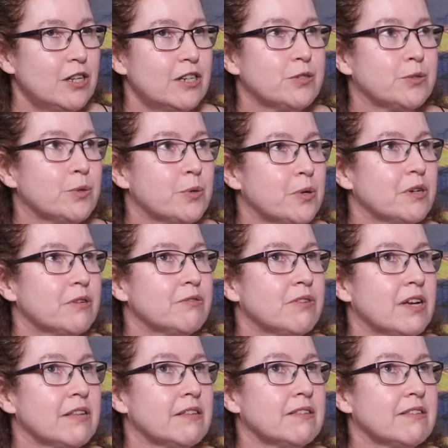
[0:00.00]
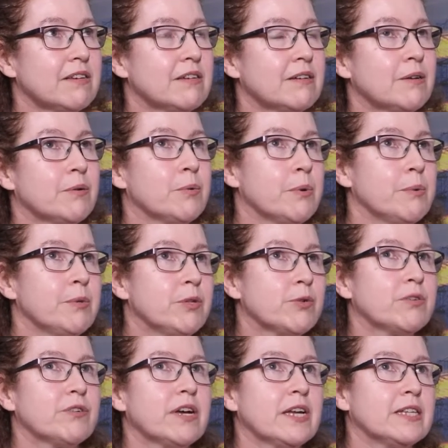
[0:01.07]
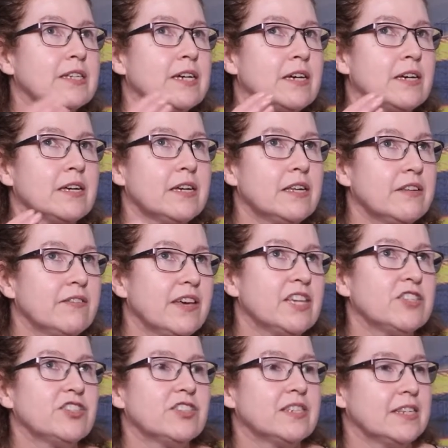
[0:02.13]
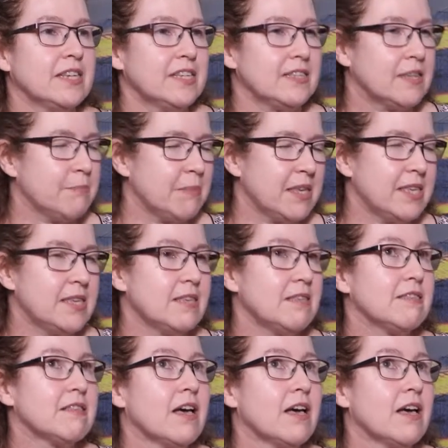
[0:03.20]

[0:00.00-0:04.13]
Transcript: talk around, when we talk around innovation and SMEs,